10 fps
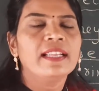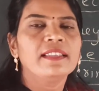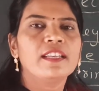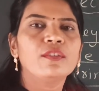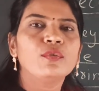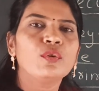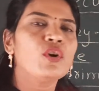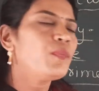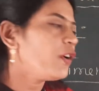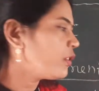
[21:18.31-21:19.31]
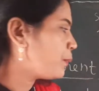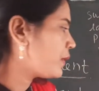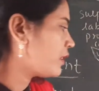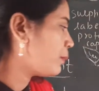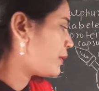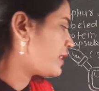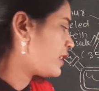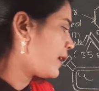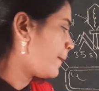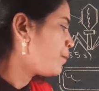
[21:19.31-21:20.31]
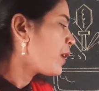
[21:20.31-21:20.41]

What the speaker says: there is no phosphorus present,